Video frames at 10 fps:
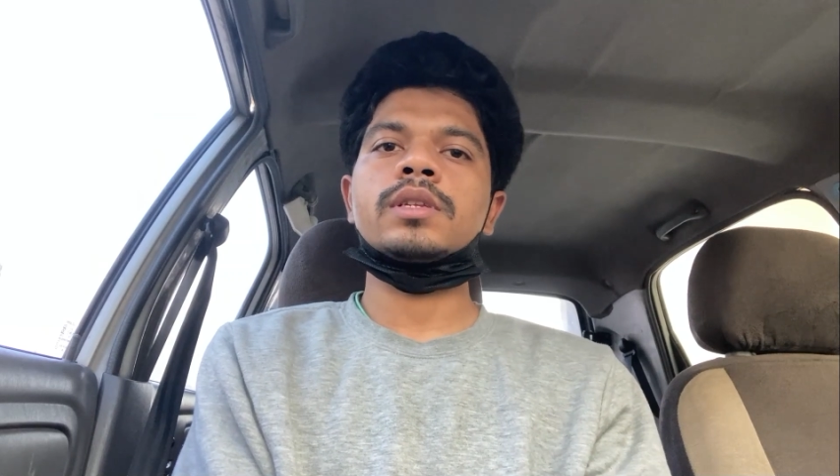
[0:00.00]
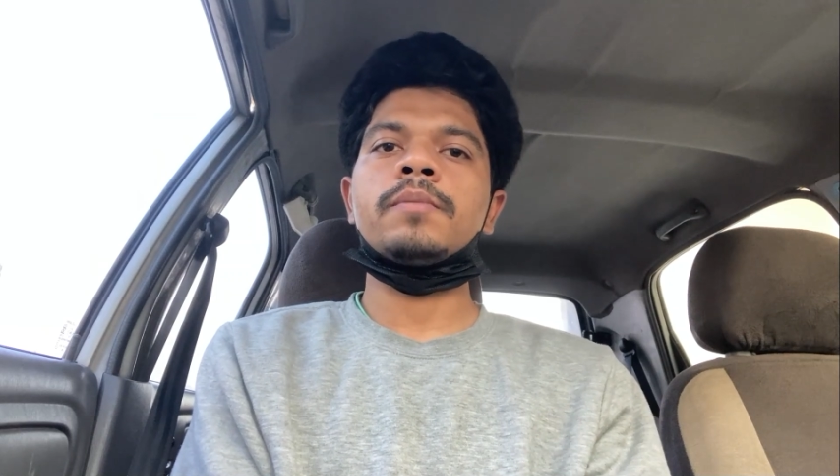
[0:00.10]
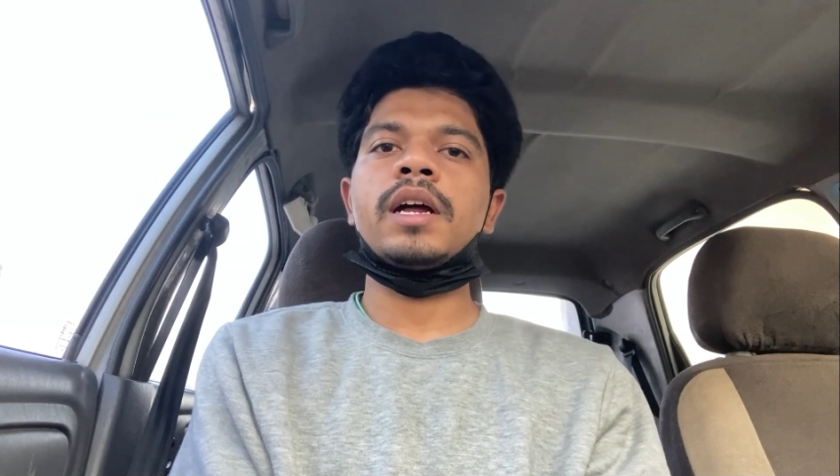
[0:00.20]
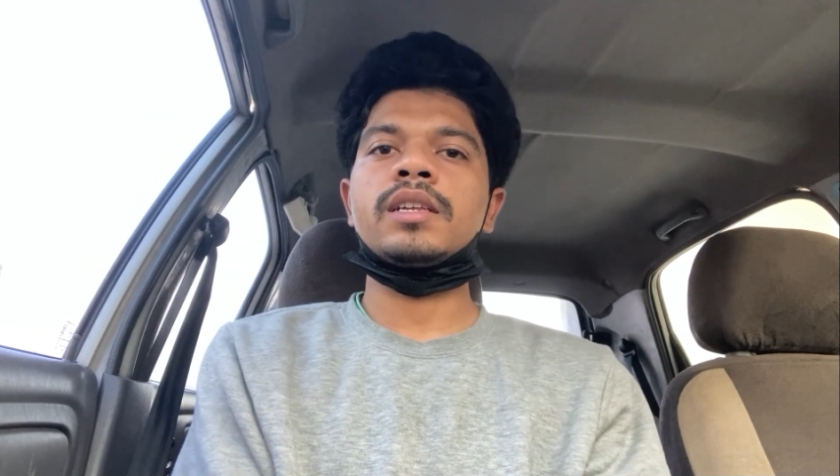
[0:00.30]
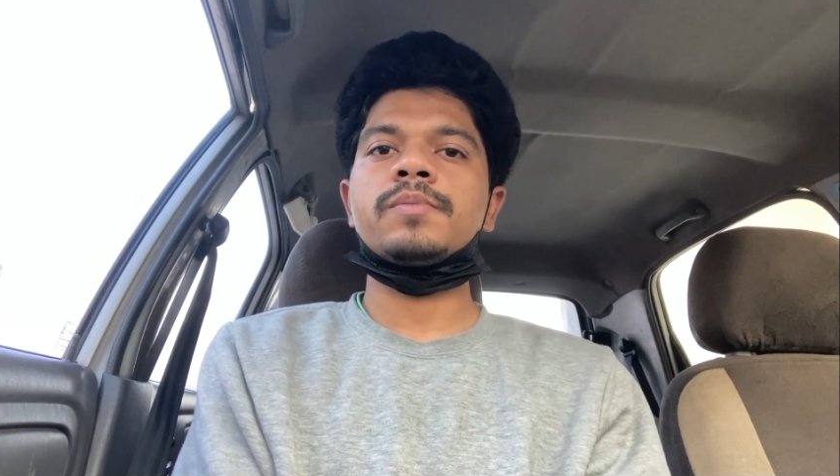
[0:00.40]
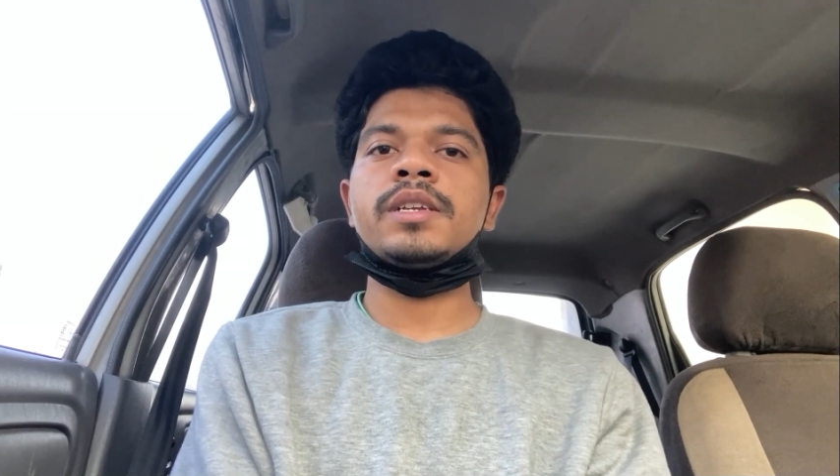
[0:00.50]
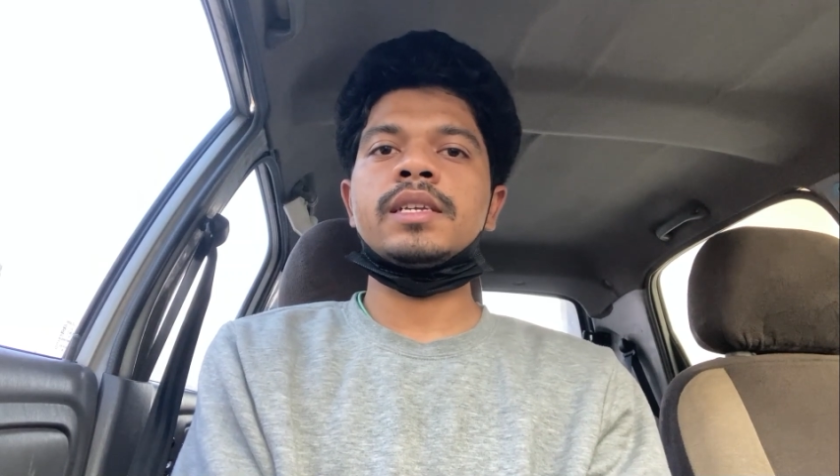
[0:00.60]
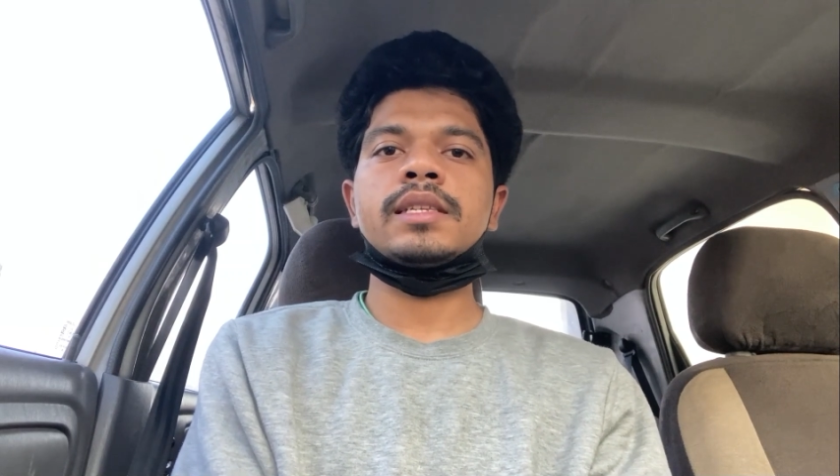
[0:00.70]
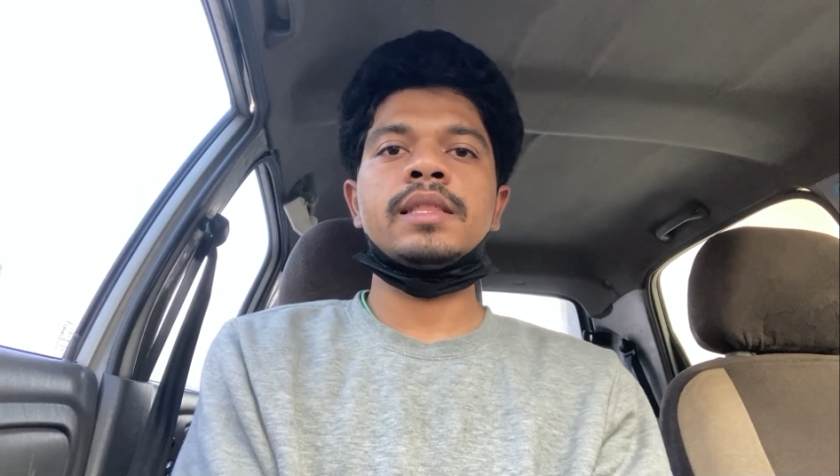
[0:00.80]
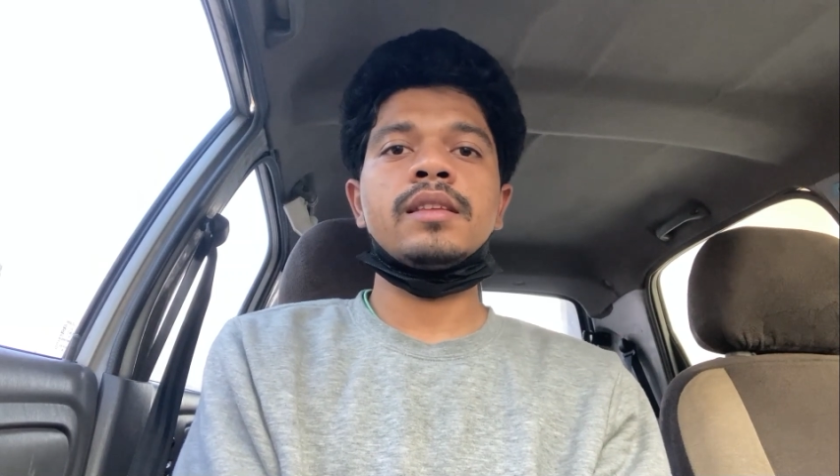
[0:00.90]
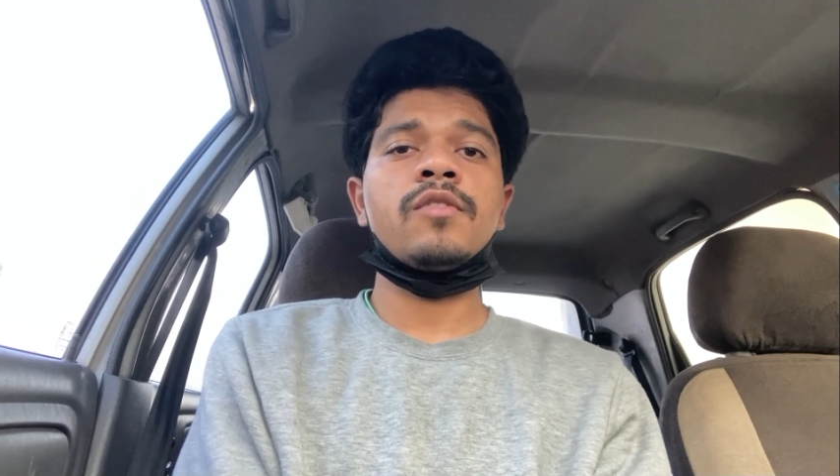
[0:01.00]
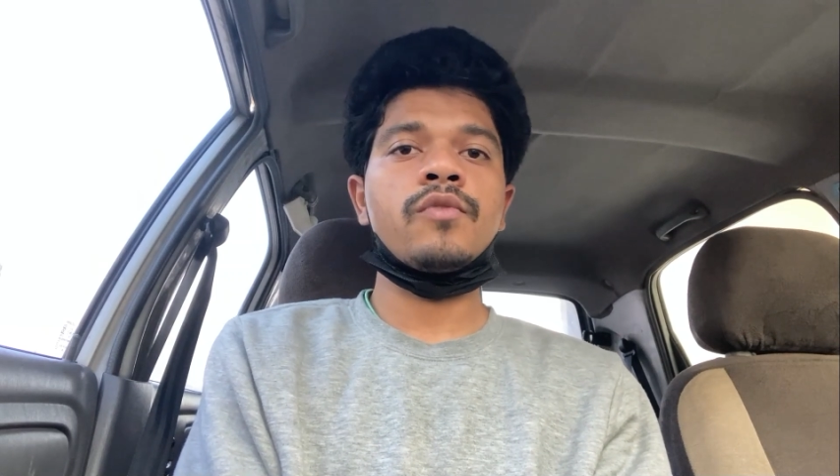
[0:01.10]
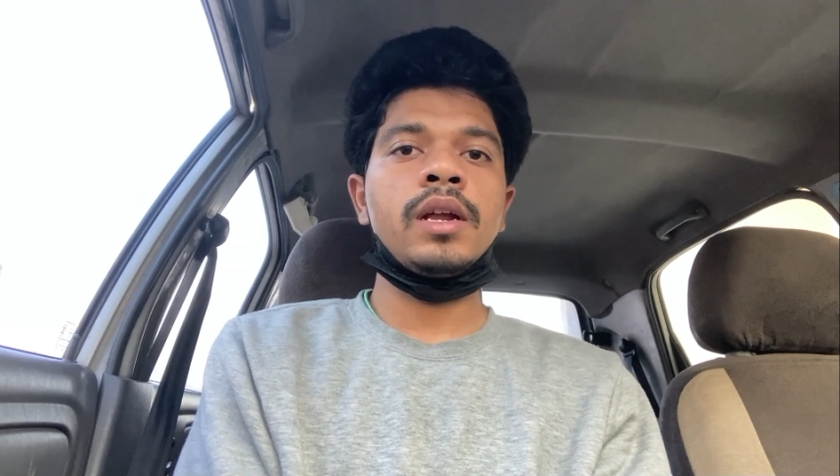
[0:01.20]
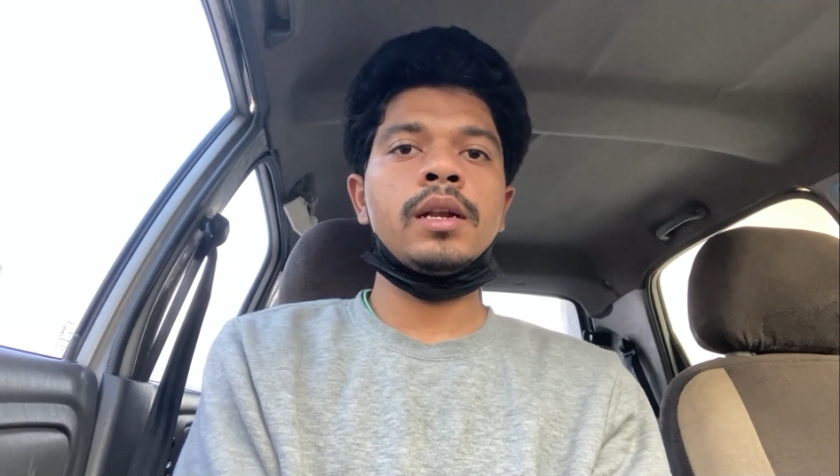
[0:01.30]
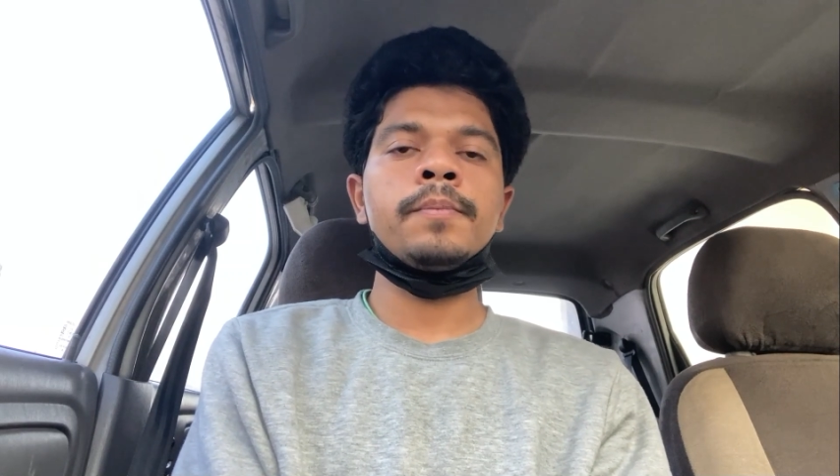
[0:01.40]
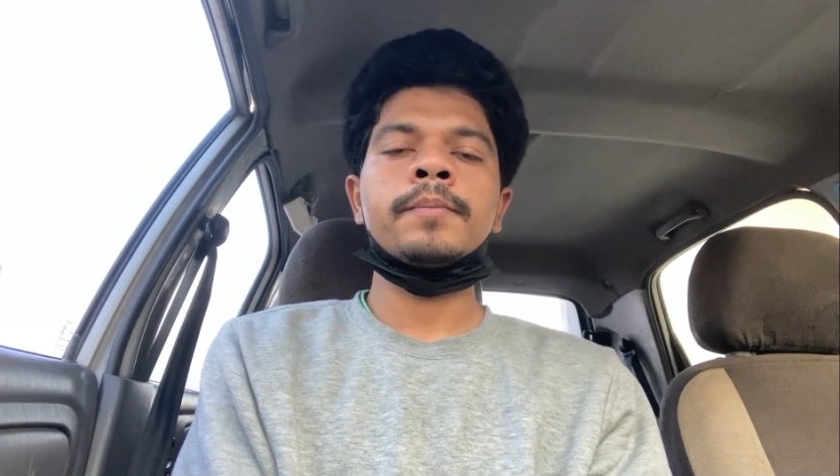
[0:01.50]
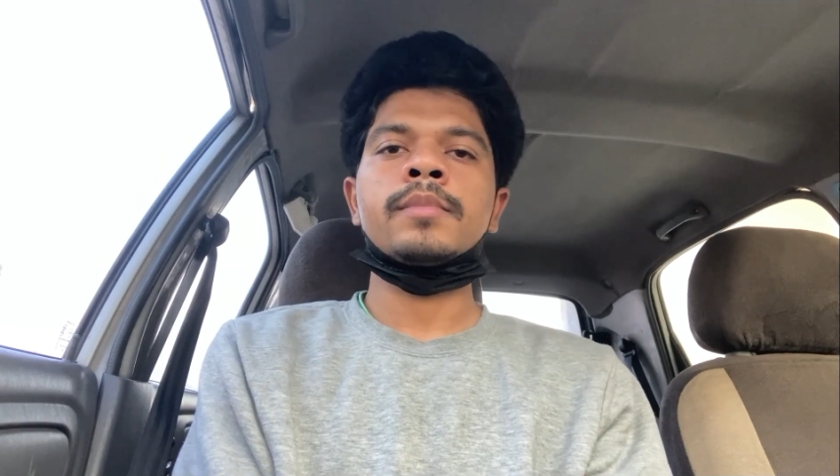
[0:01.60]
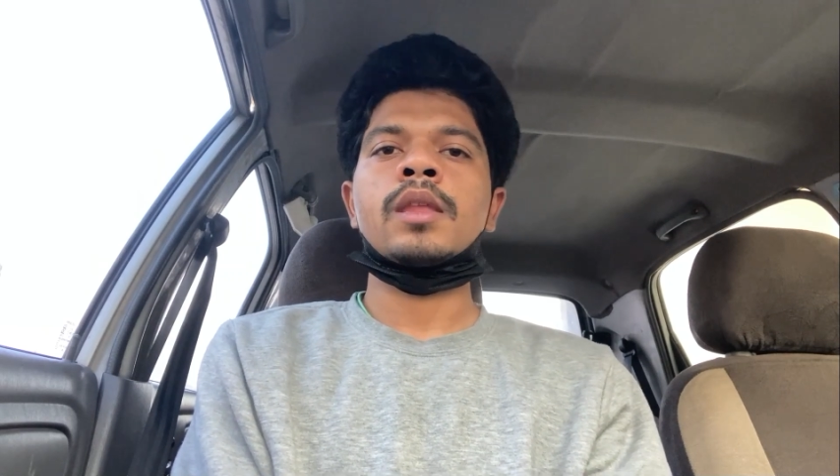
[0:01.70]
some experience in their field.